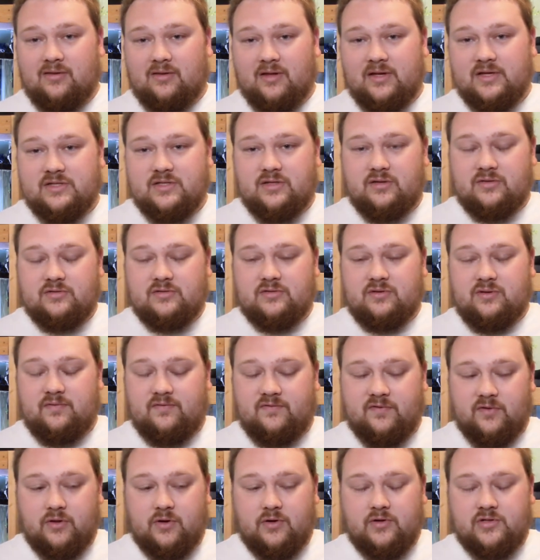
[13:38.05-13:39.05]
Links
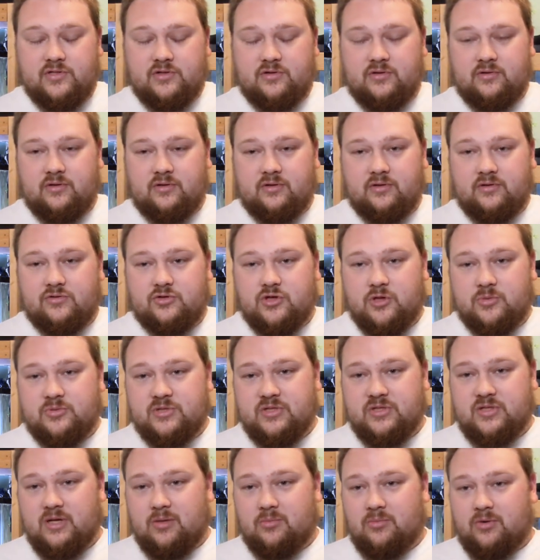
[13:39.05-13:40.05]
for those are in the
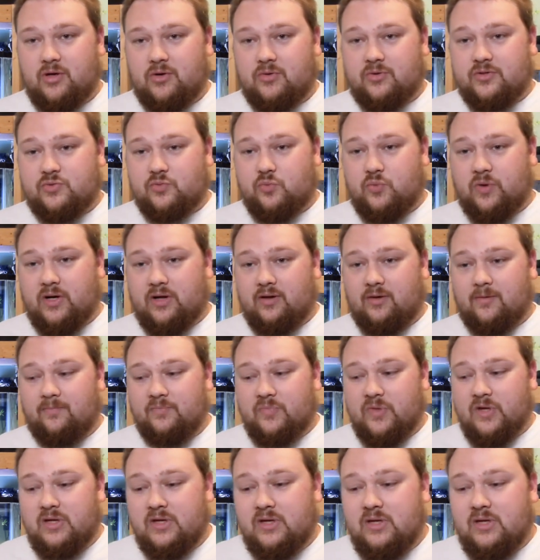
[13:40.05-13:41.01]
description down below as well.